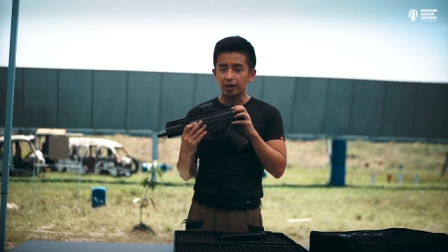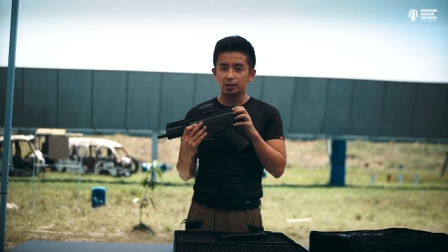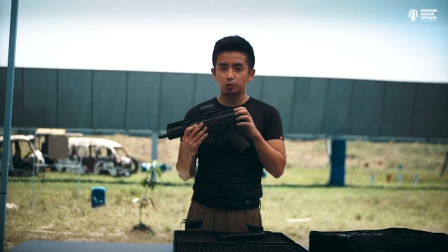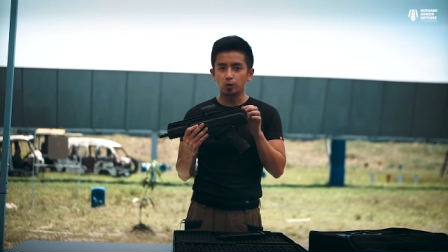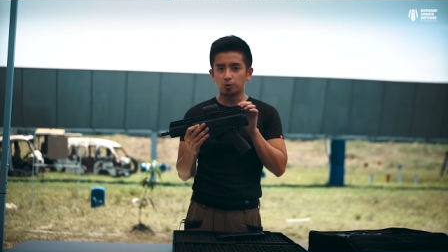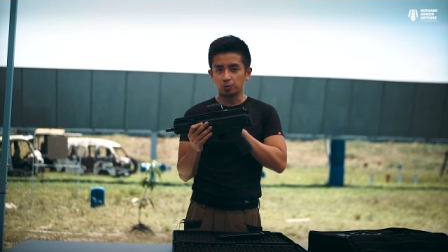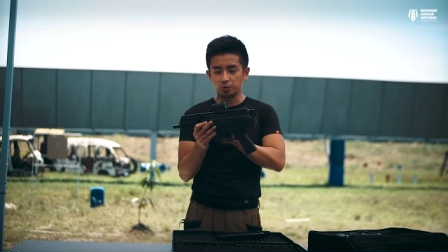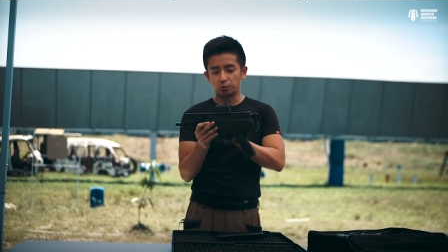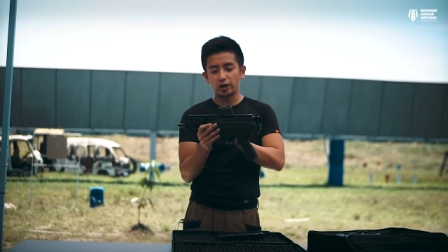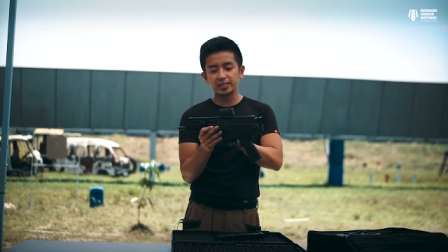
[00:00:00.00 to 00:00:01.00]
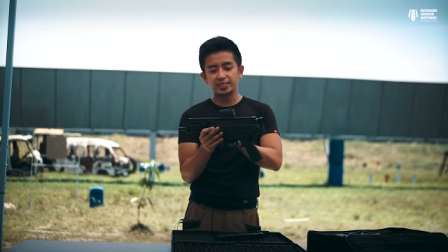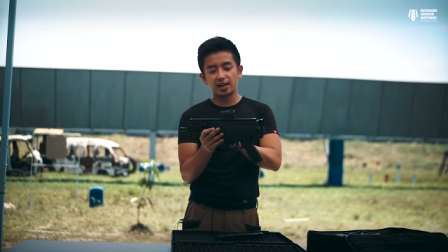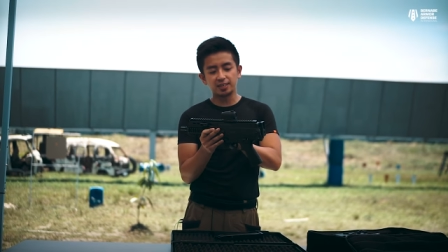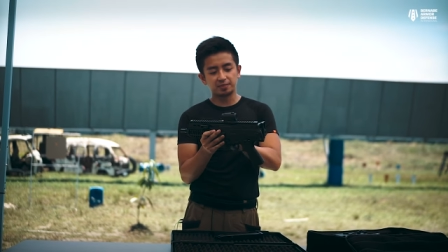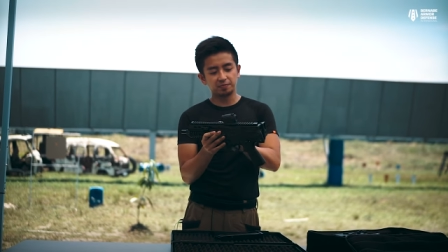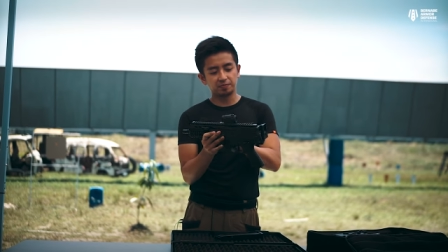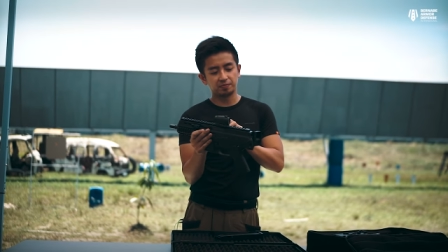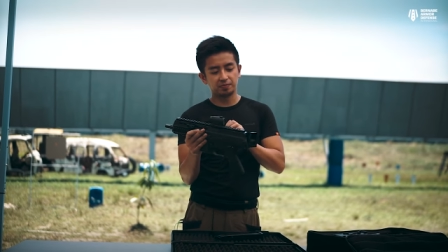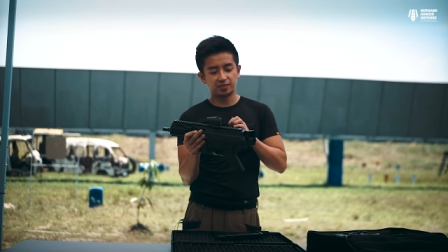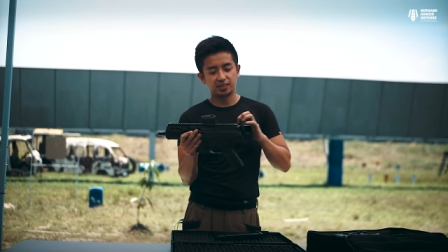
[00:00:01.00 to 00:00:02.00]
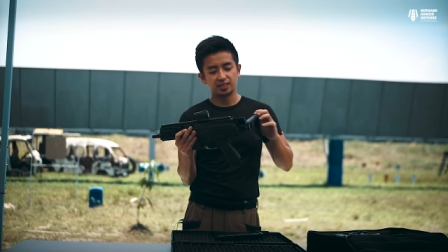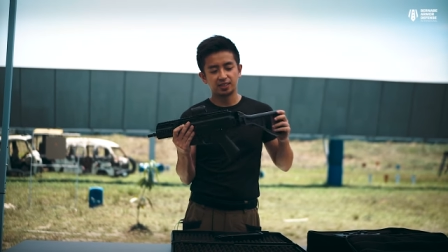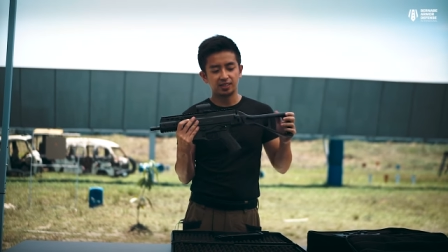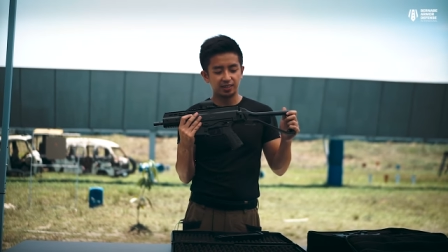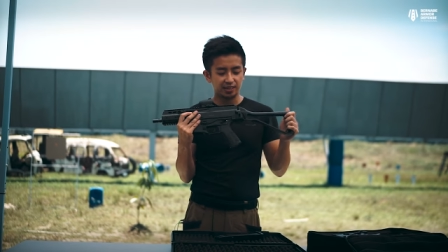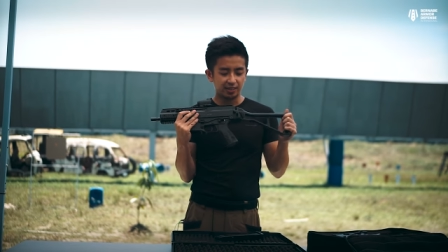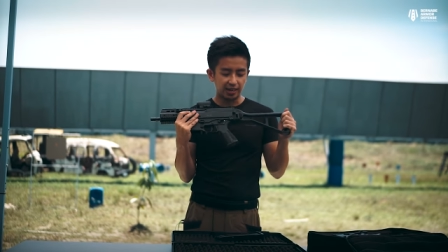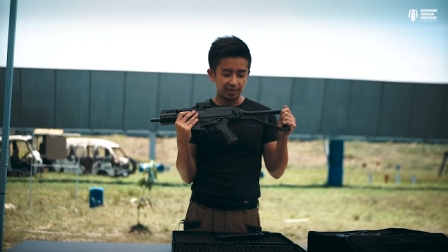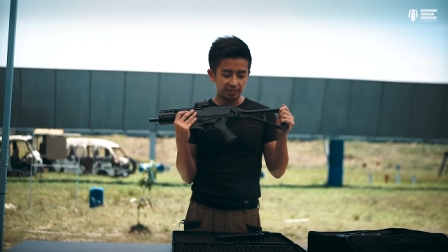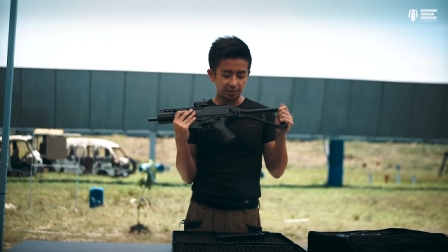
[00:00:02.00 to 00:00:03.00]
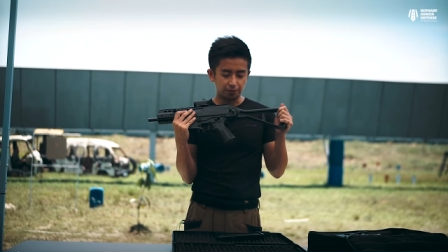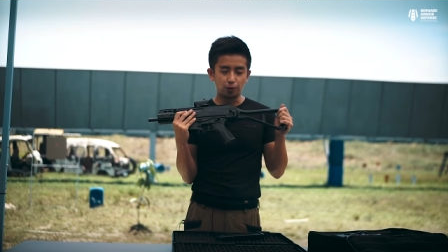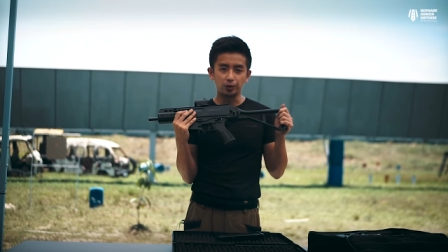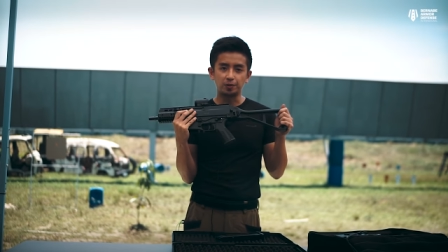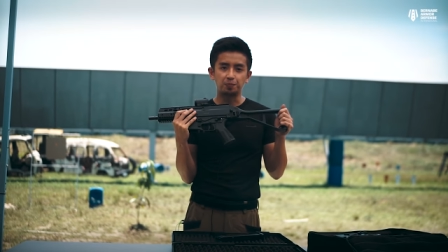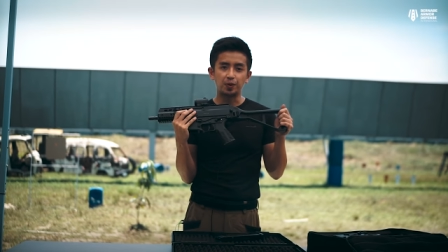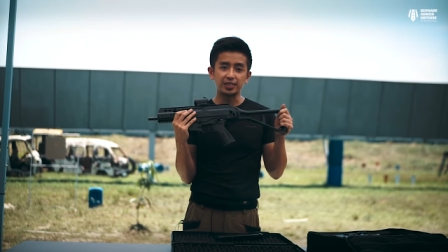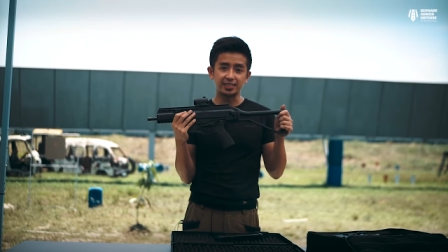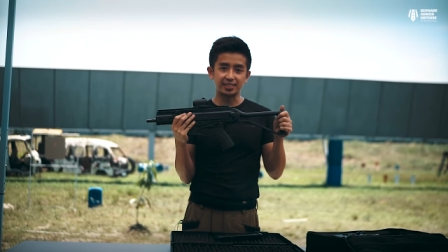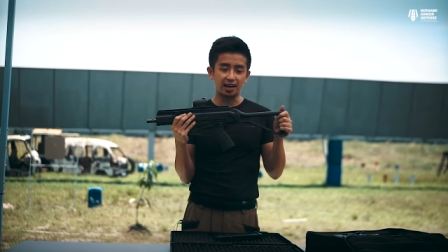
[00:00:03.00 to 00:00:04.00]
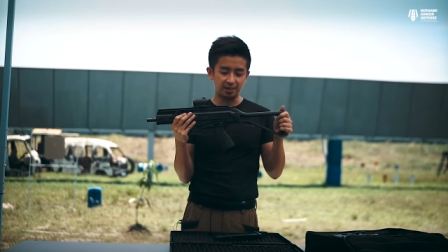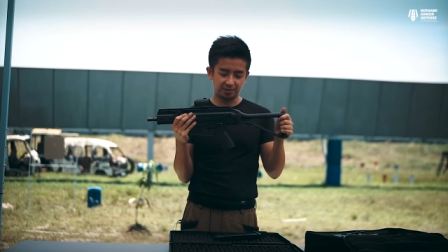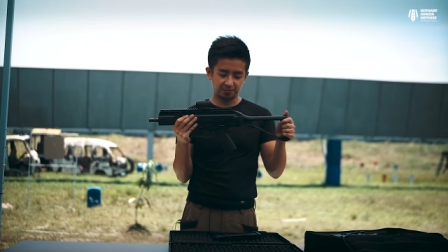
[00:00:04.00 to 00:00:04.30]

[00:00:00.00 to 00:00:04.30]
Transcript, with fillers: micro red dot and the folding butt stop.